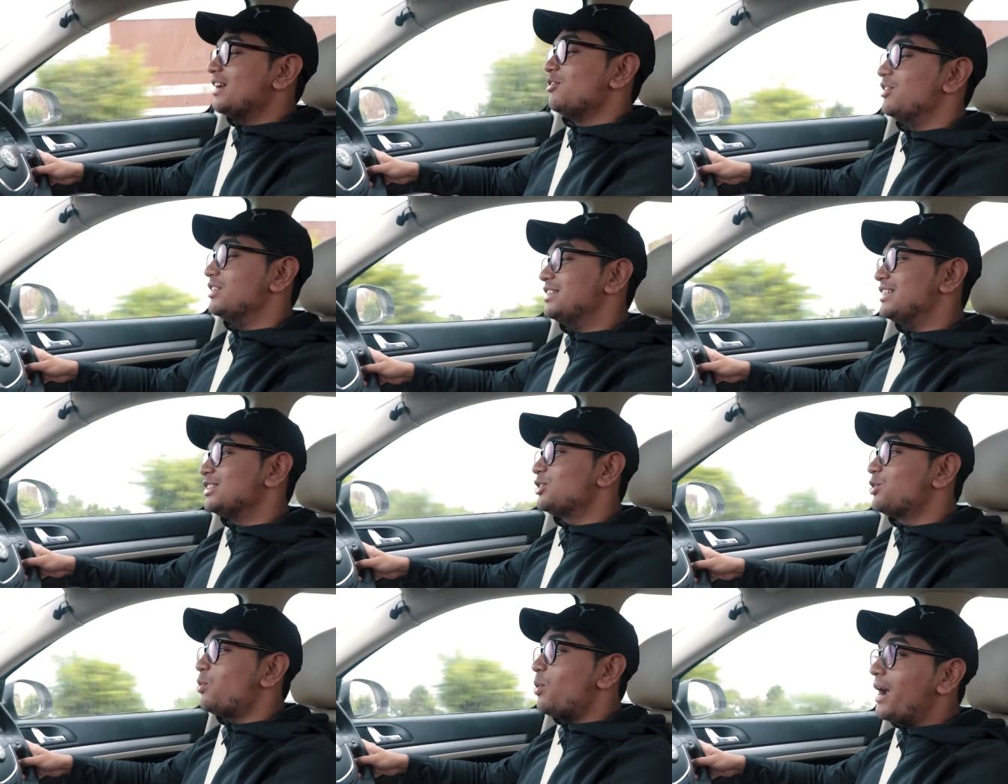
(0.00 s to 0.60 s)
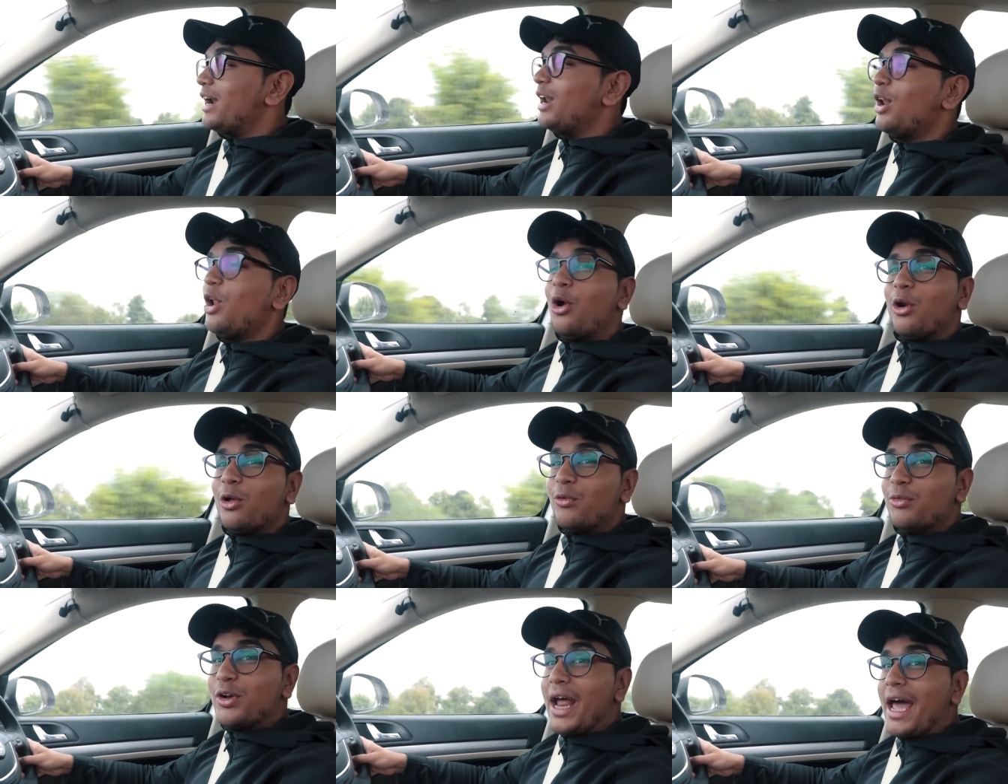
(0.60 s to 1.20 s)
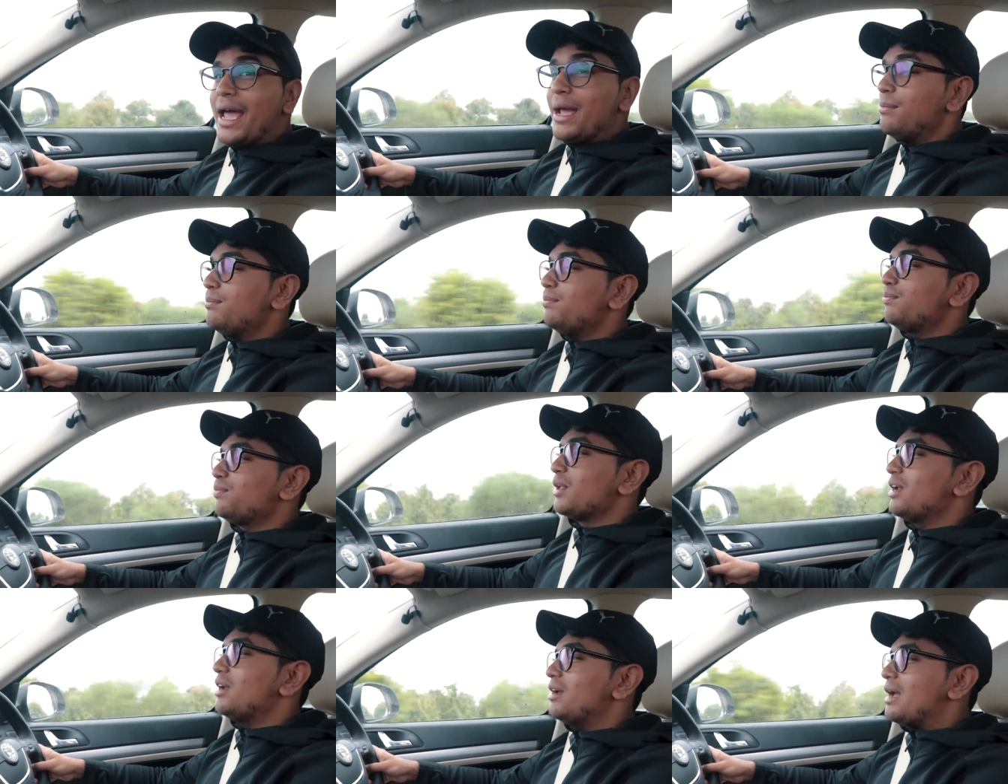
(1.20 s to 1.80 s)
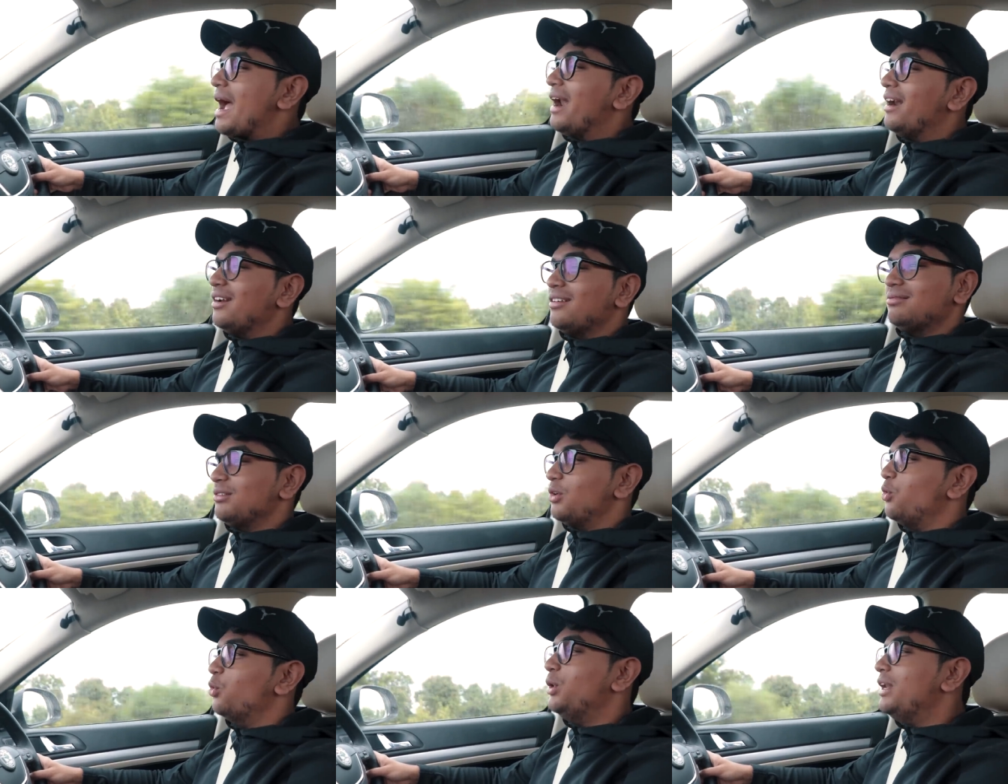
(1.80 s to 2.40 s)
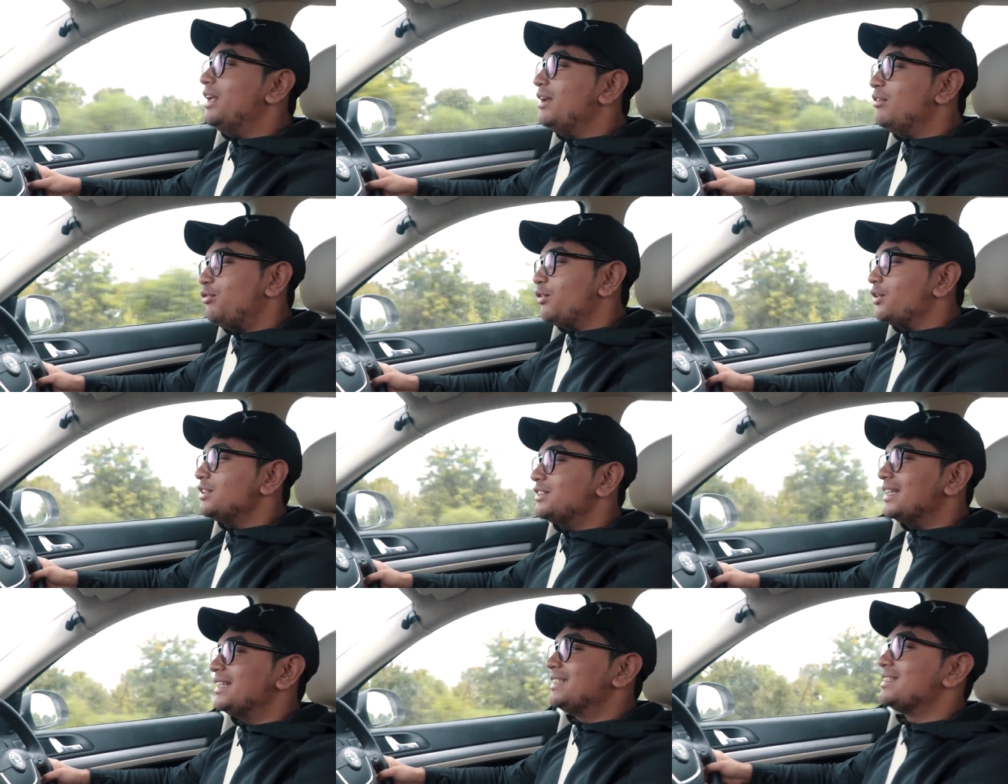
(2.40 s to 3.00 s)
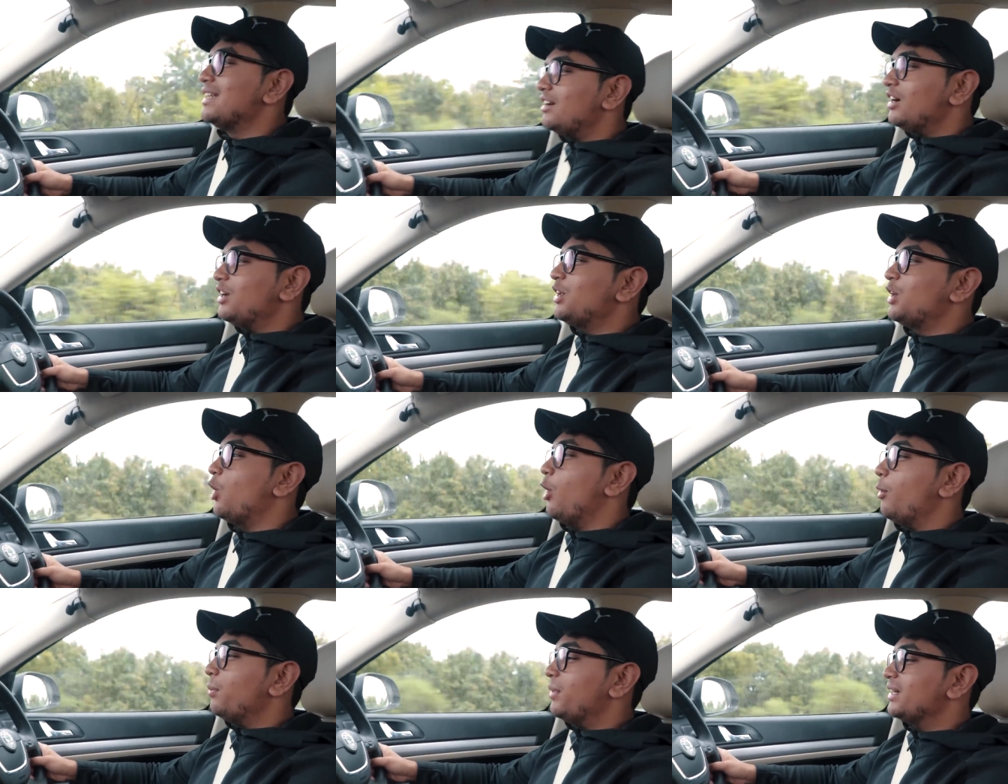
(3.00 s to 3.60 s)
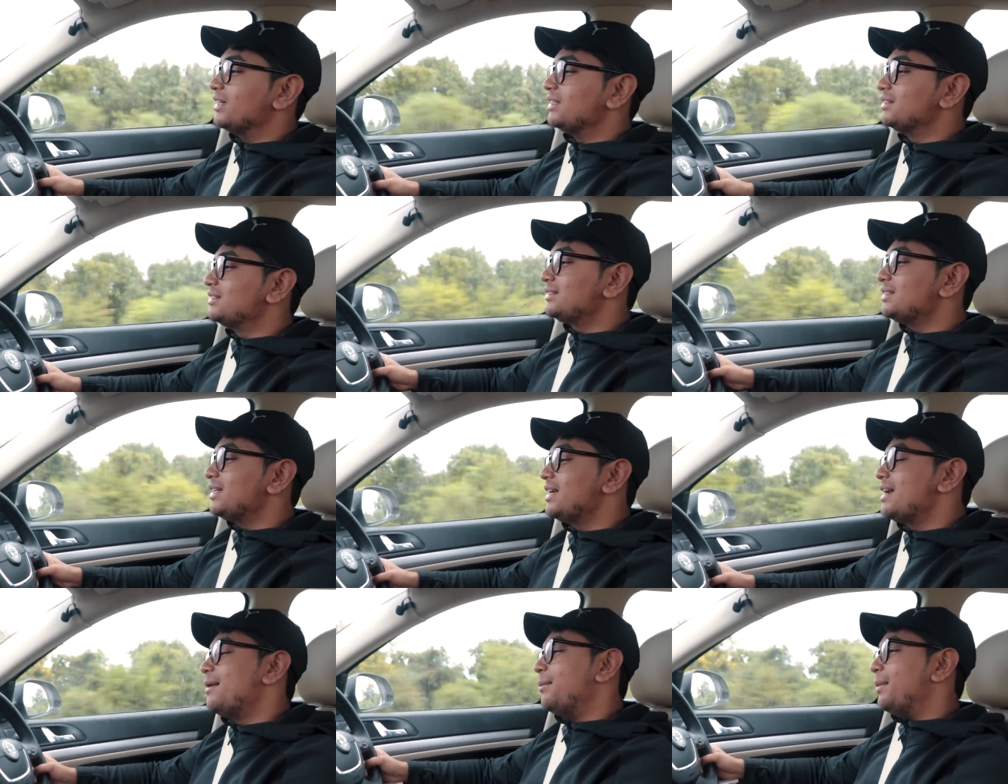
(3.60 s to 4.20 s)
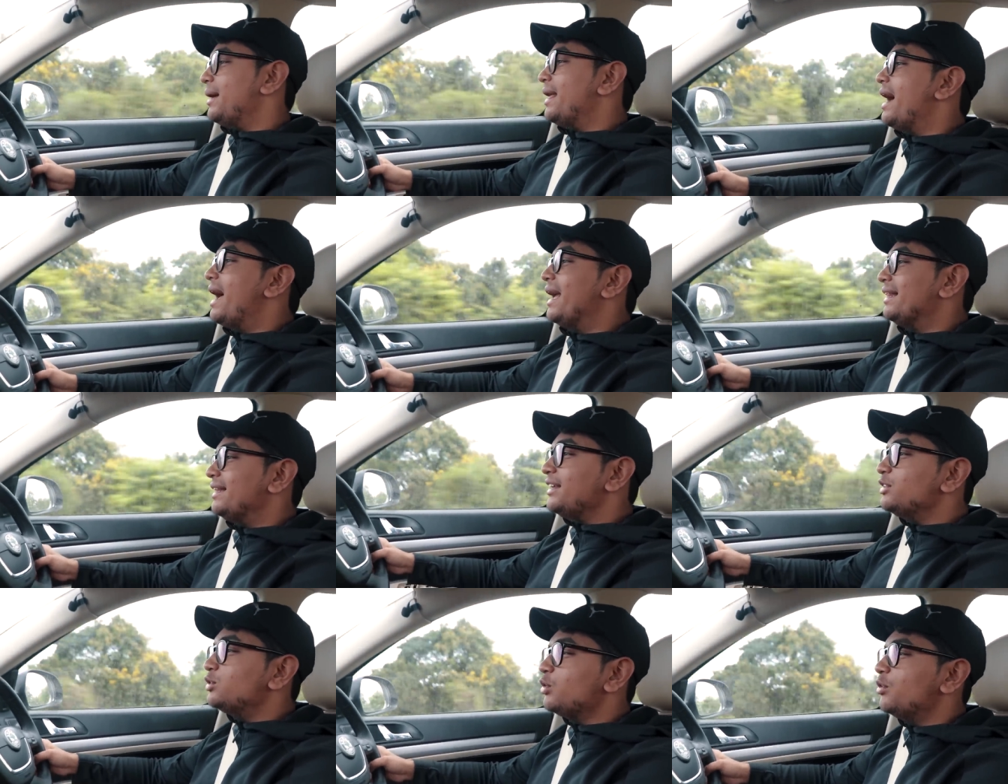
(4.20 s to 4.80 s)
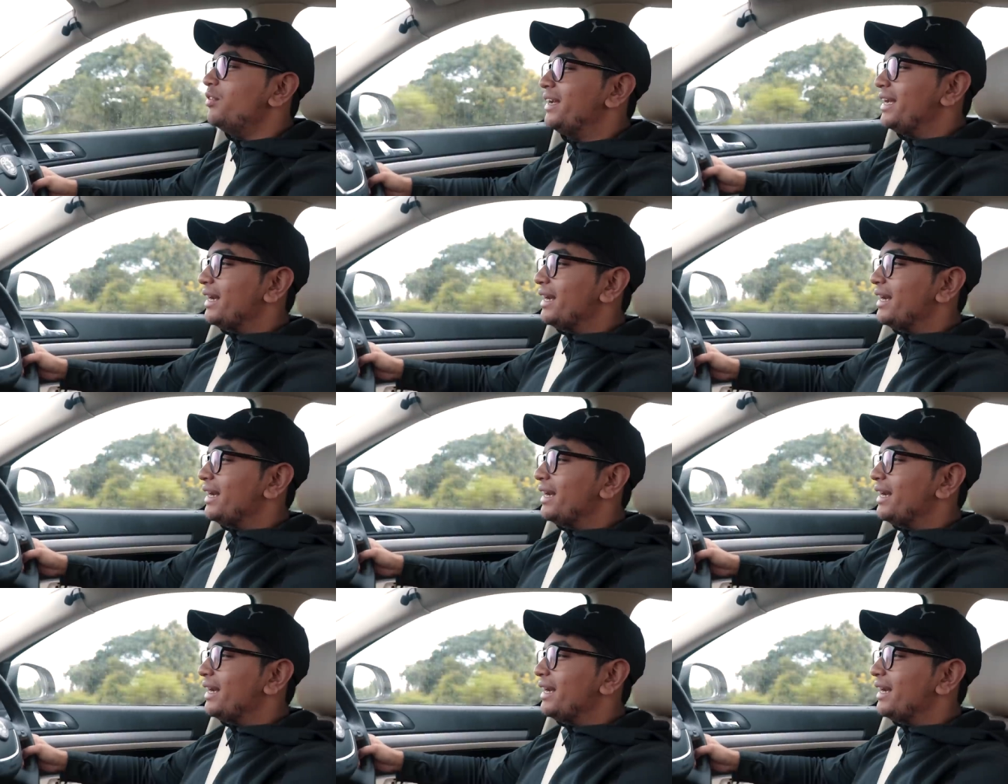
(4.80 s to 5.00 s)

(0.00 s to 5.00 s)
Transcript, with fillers: which is quite a lot of time, and only for six hundred kilometers. But yeah, I think so we